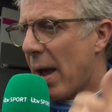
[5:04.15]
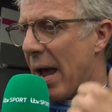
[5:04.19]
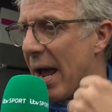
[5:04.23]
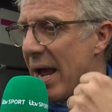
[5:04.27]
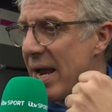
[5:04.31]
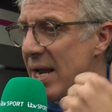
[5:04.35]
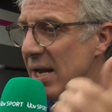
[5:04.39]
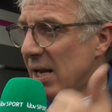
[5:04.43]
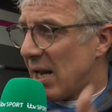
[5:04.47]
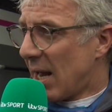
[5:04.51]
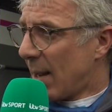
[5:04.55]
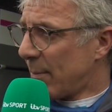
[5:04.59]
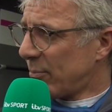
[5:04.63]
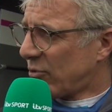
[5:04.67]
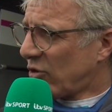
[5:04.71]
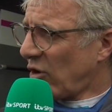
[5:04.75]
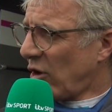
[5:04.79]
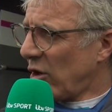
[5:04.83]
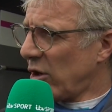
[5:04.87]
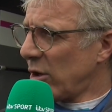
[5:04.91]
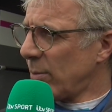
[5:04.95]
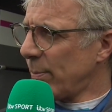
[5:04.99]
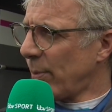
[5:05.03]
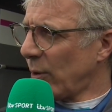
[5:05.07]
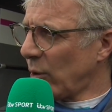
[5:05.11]
a lap
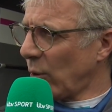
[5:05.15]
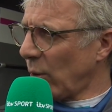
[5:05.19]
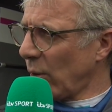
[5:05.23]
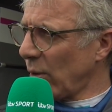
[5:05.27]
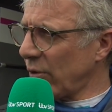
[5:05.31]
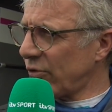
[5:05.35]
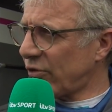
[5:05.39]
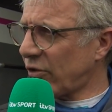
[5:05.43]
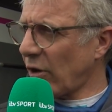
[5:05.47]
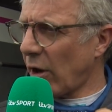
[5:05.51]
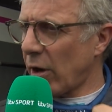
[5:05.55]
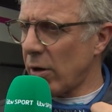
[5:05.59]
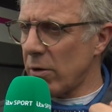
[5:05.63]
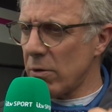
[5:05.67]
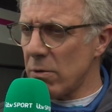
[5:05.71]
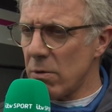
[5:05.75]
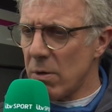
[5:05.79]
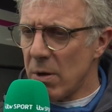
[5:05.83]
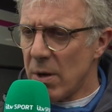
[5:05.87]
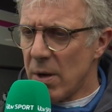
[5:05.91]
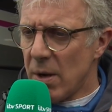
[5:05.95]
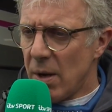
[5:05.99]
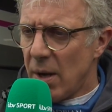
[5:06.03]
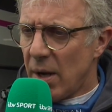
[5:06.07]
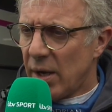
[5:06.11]
time, but also
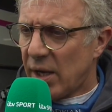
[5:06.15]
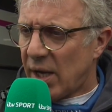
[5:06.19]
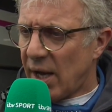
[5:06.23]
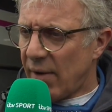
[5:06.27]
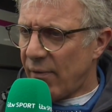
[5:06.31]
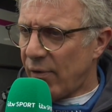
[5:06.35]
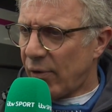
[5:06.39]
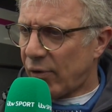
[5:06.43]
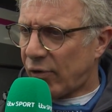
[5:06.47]
give